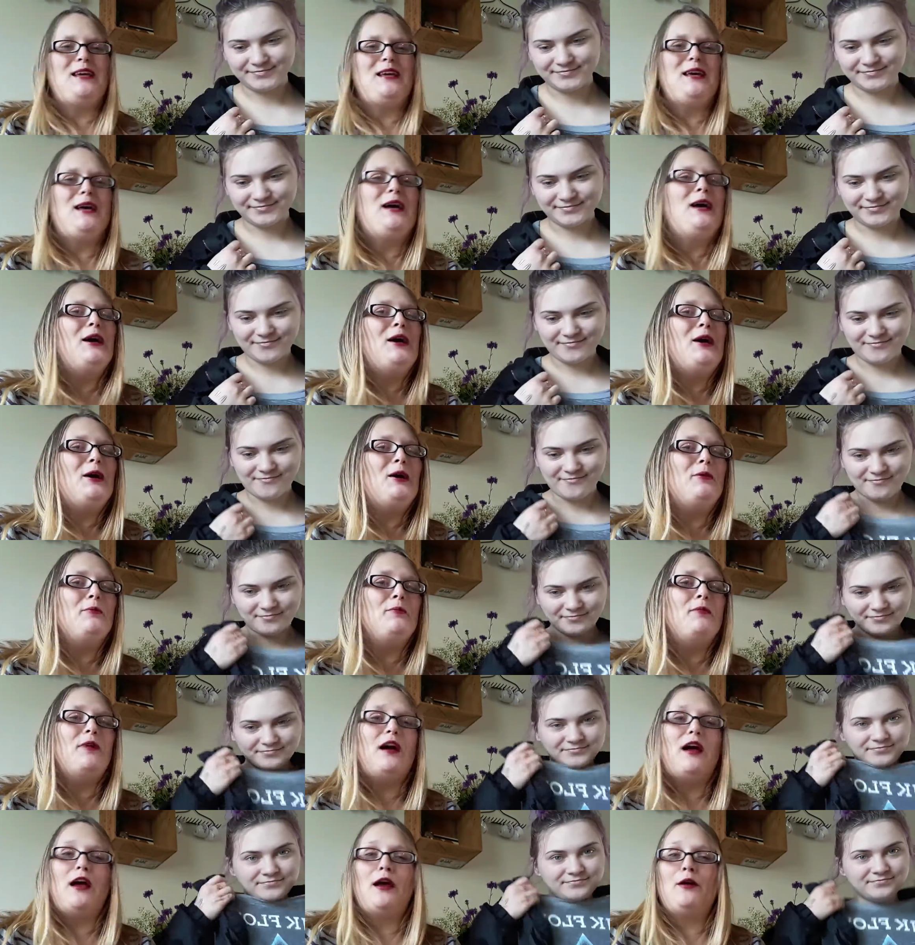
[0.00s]

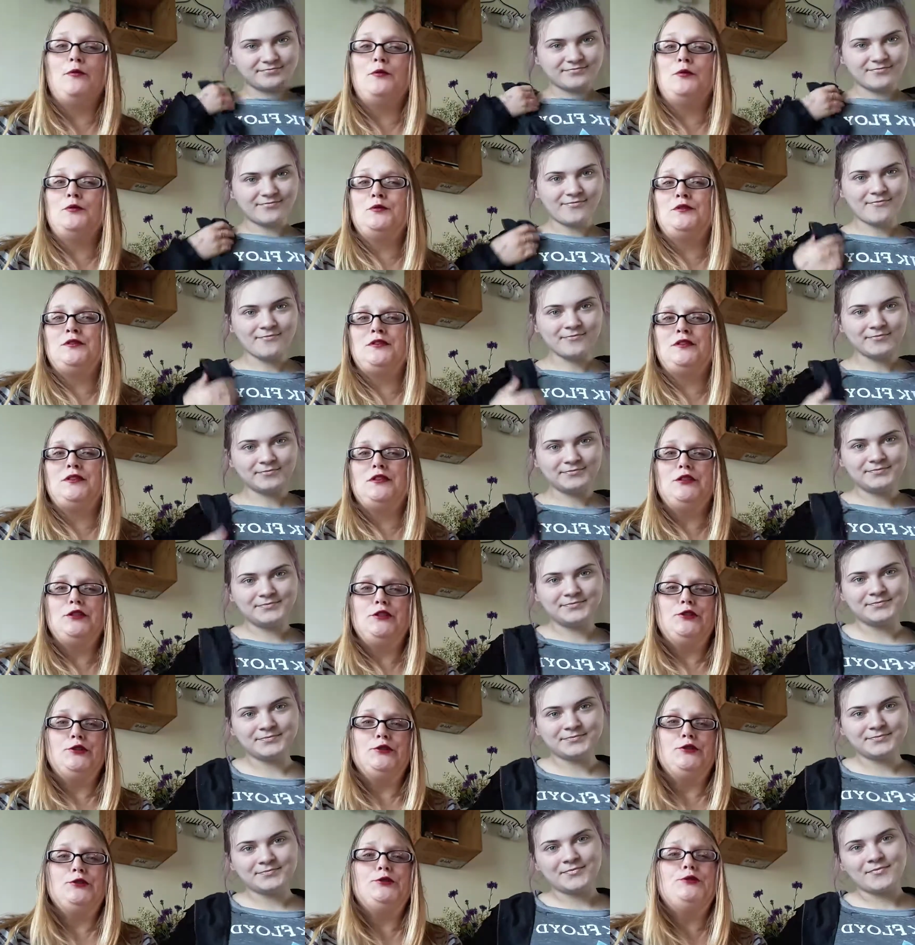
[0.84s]
Speaker 1: I will
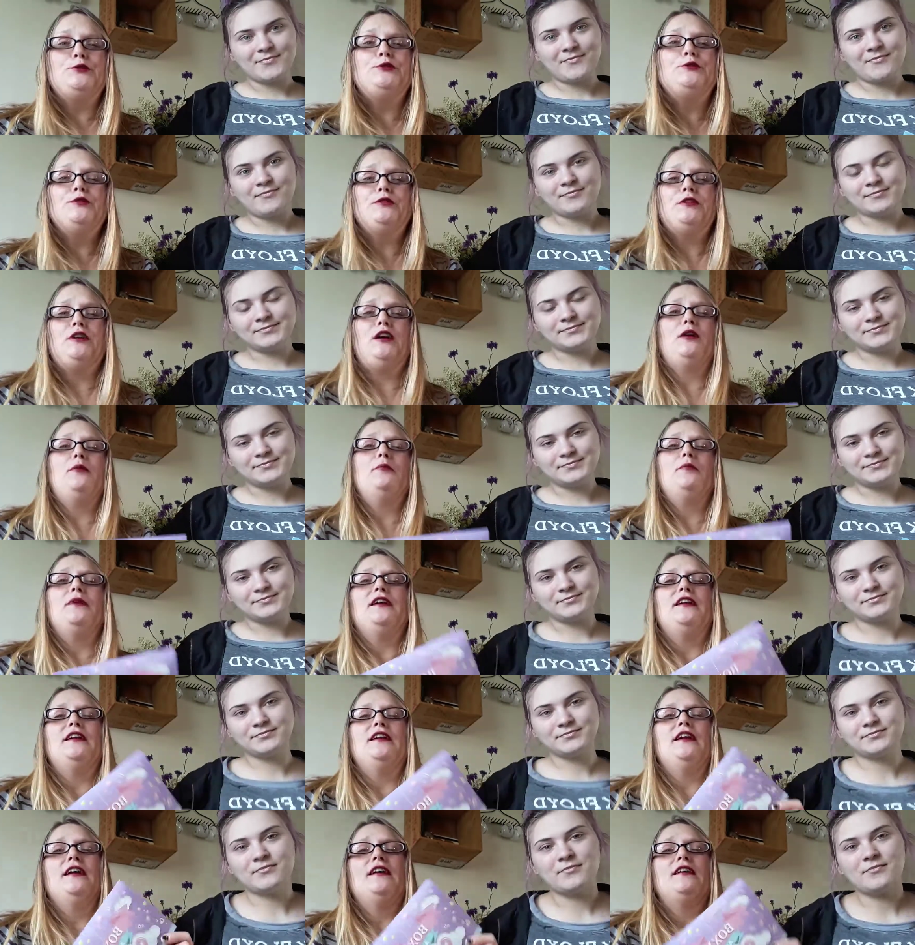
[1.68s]
see you on
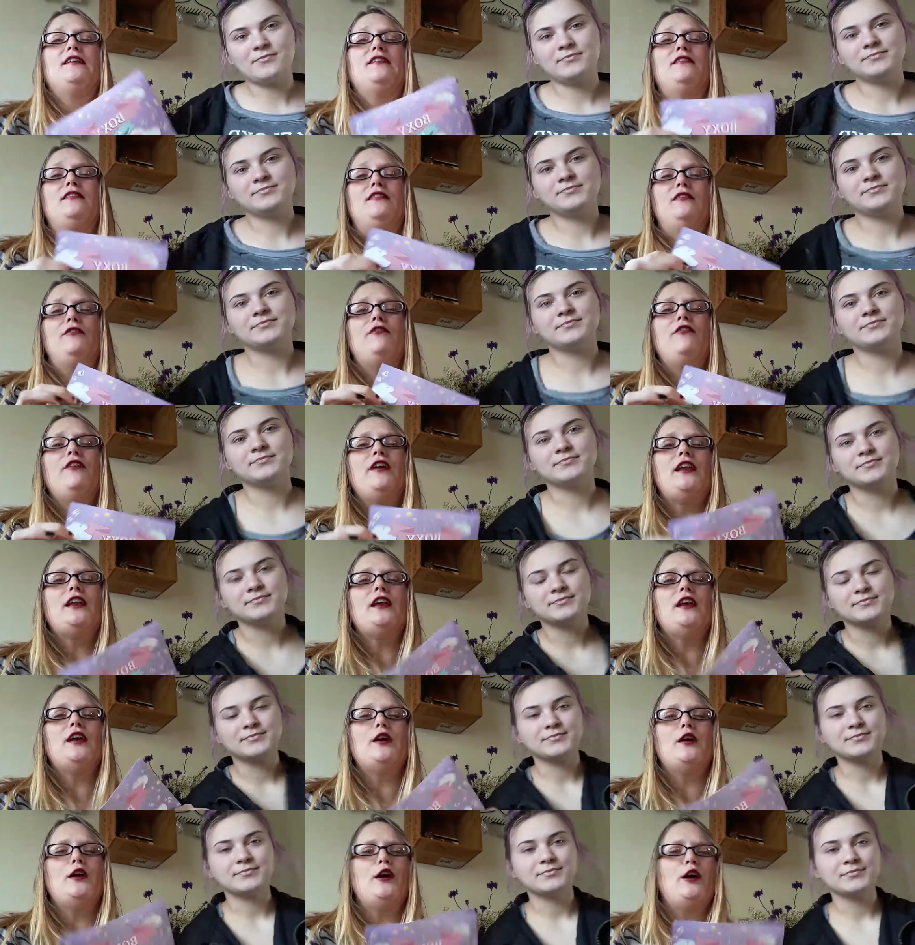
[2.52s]
my next
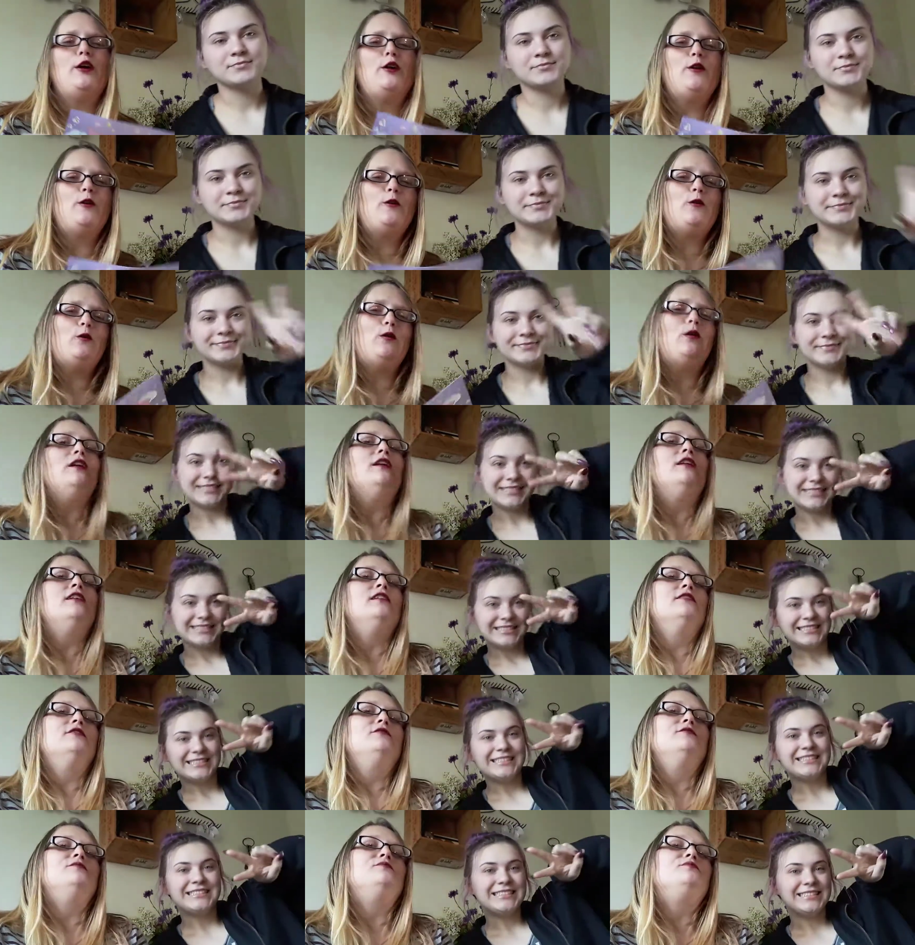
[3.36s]
video.
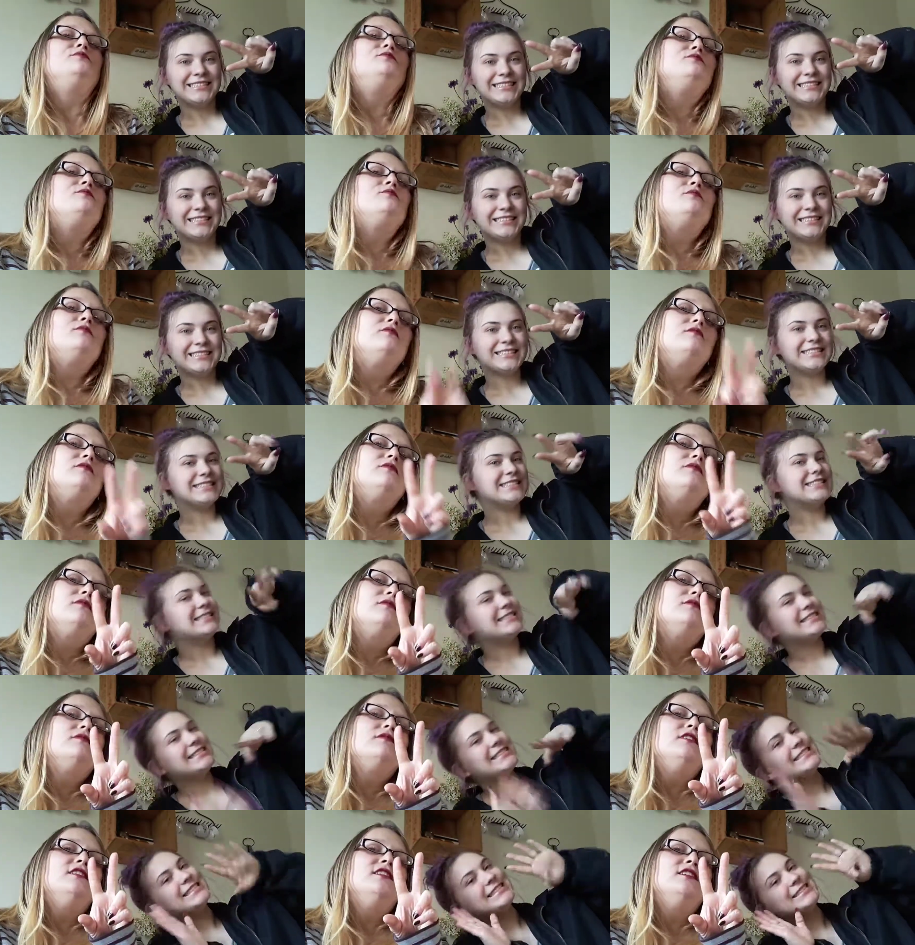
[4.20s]

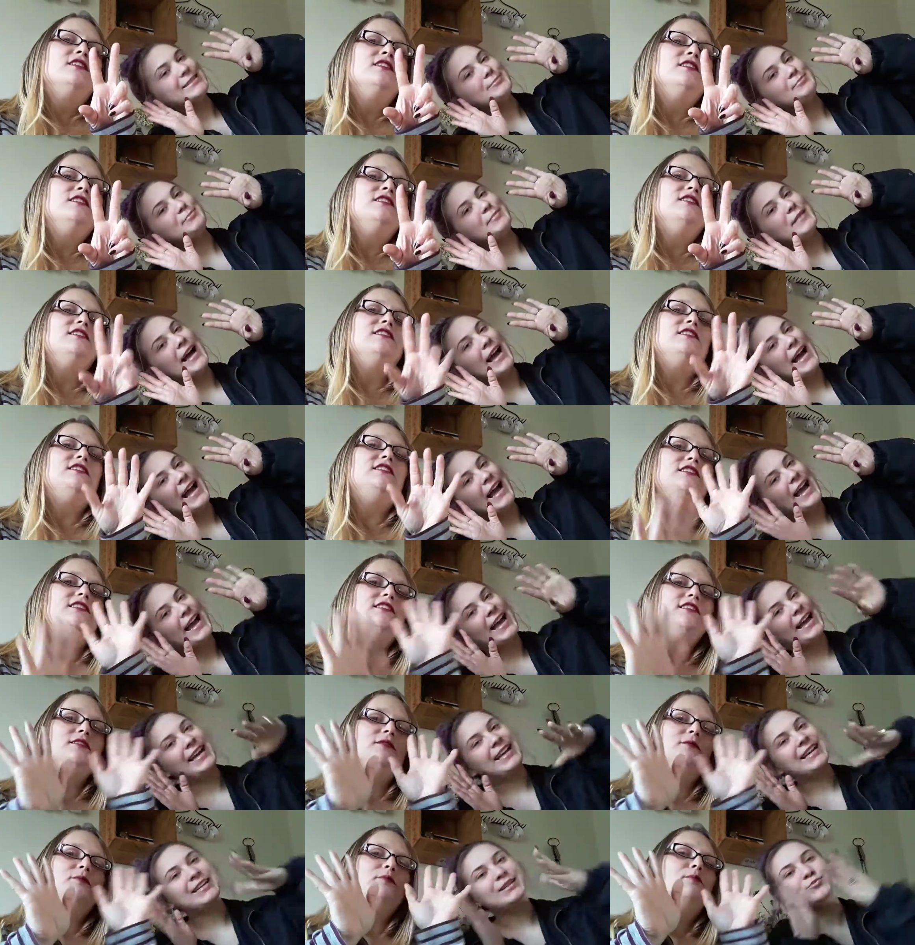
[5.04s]

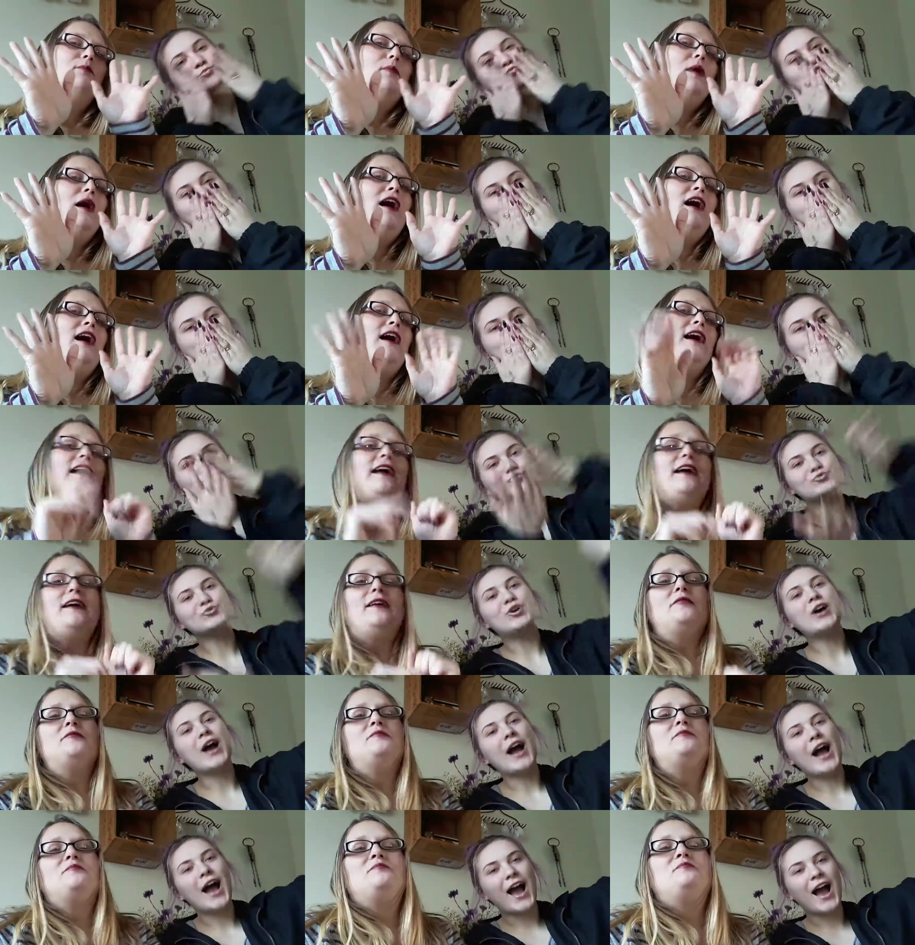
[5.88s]
Bye.
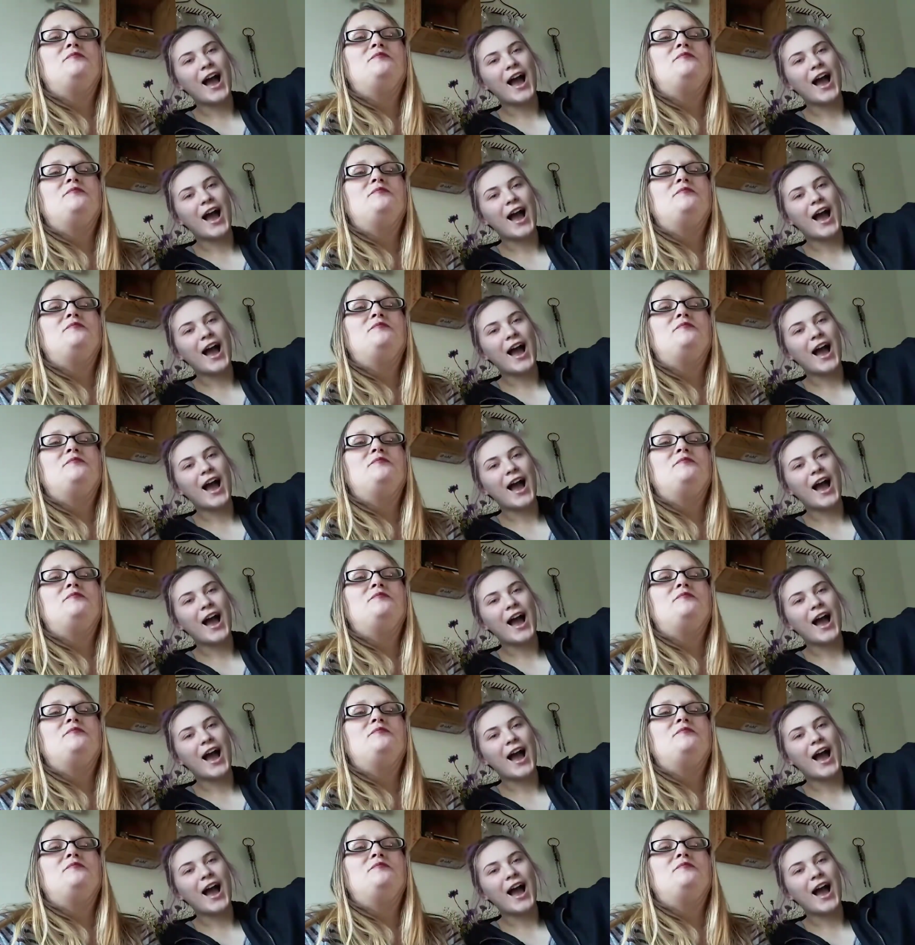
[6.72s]
Bye.